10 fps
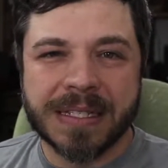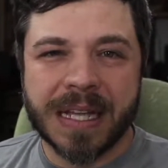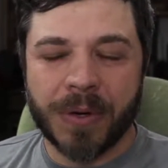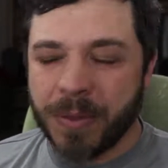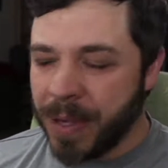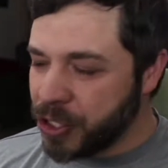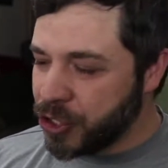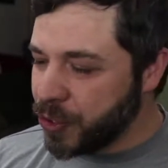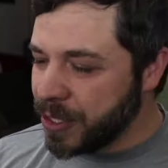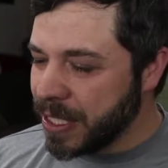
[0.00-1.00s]
I want to make
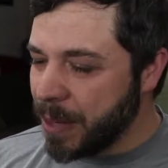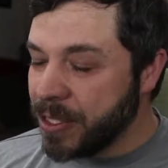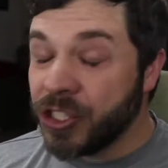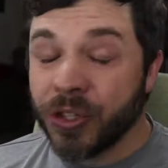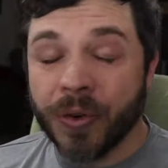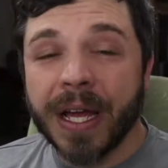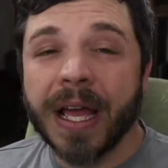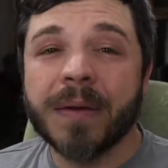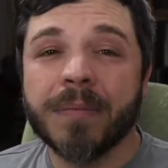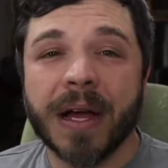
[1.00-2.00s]
sure that I'm
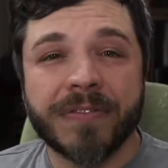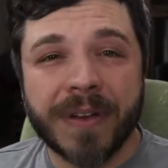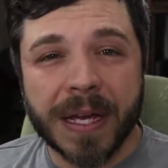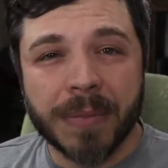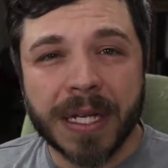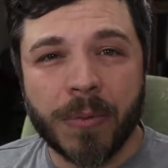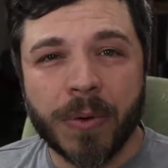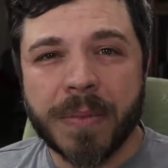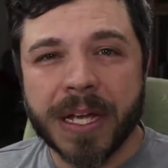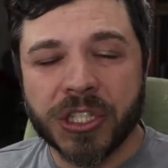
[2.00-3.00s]
enjoying my family. I want
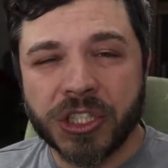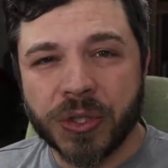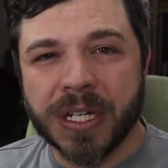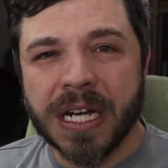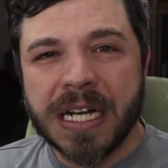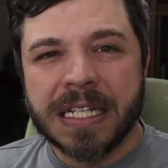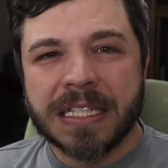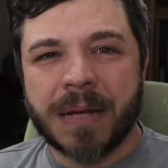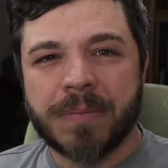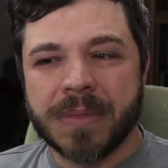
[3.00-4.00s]
to make sure
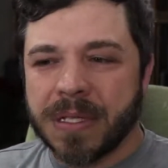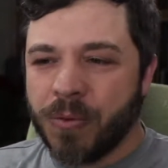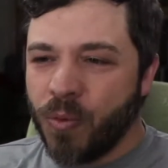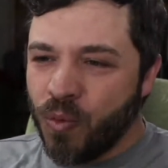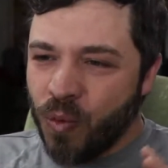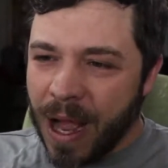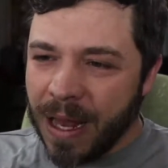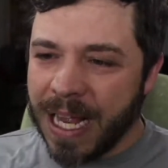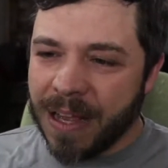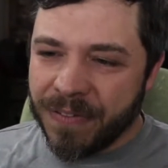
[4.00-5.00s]
that while
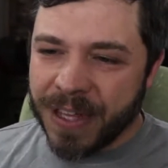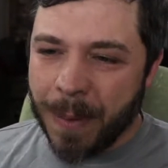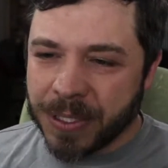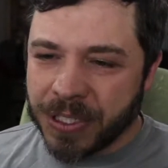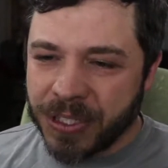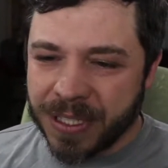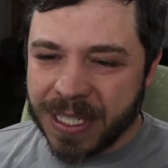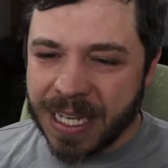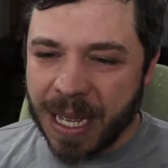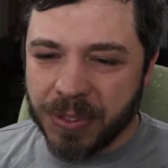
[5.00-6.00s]
I have the
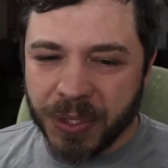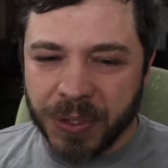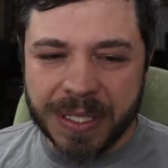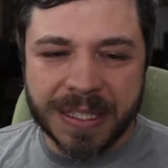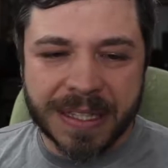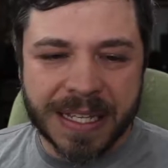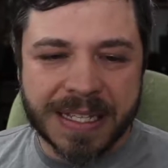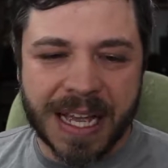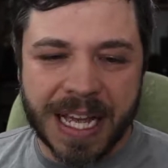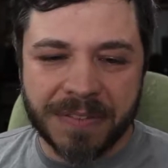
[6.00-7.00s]
opportunity, I'm doing the things
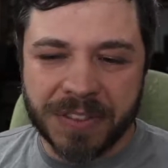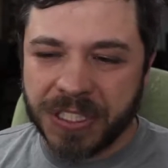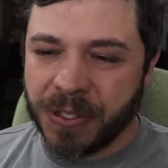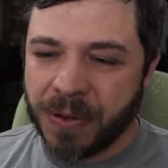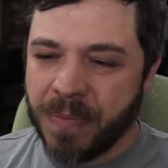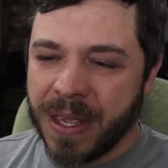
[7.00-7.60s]
I have to do.